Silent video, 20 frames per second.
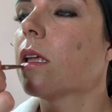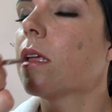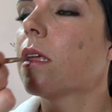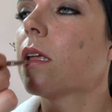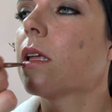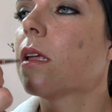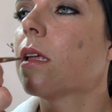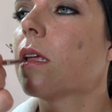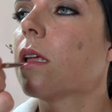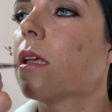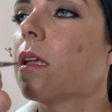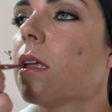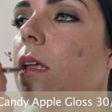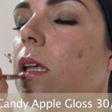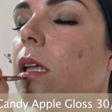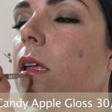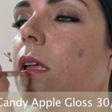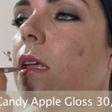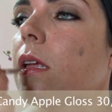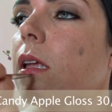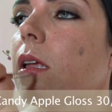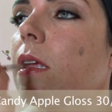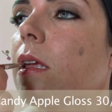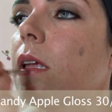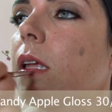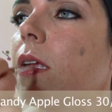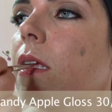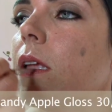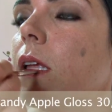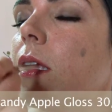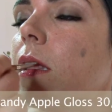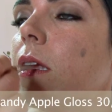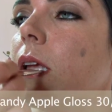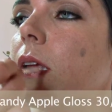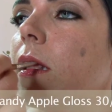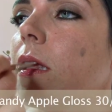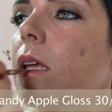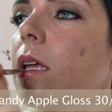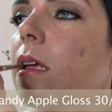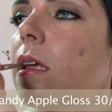of sheer pink gloss
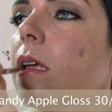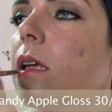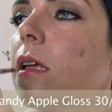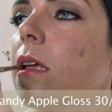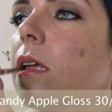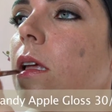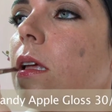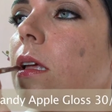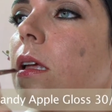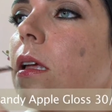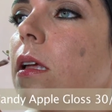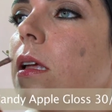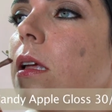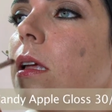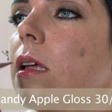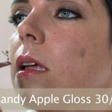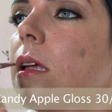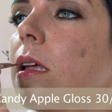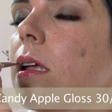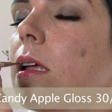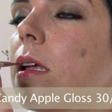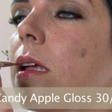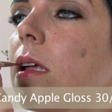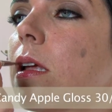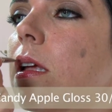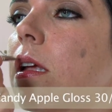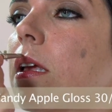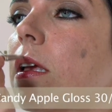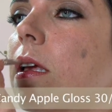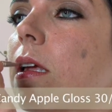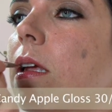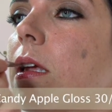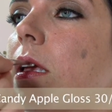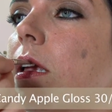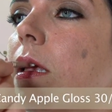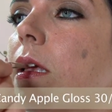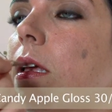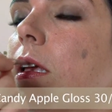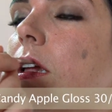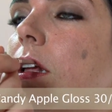on top to give a
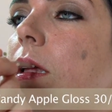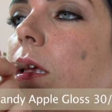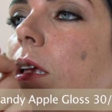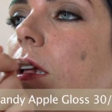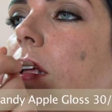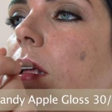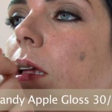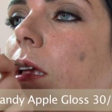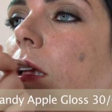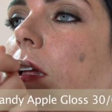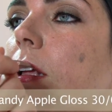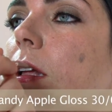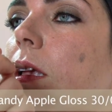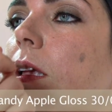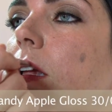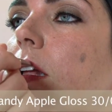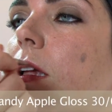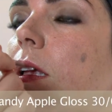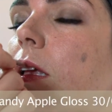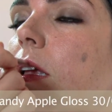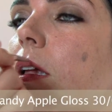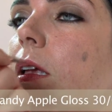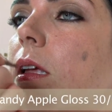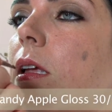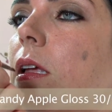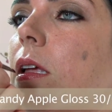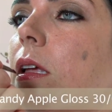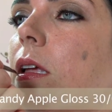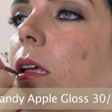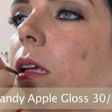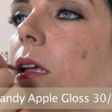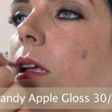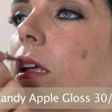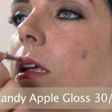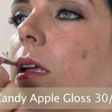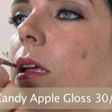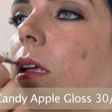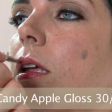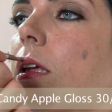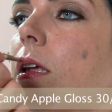pretty shimmer right in the middle
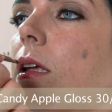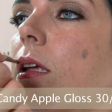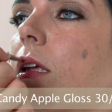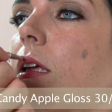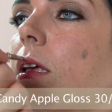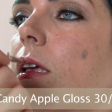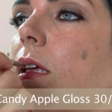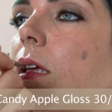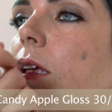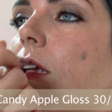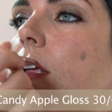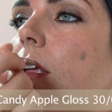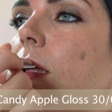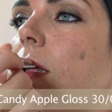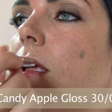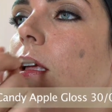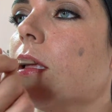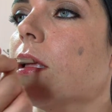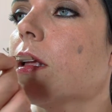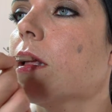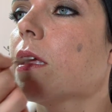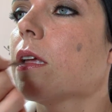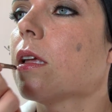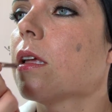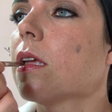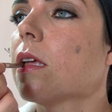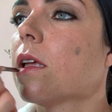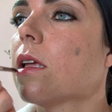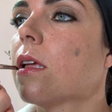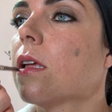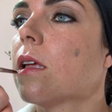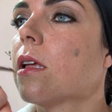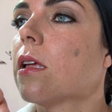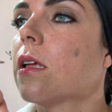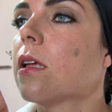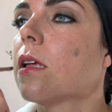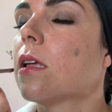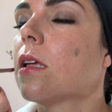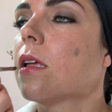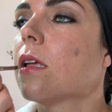of her lips.
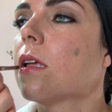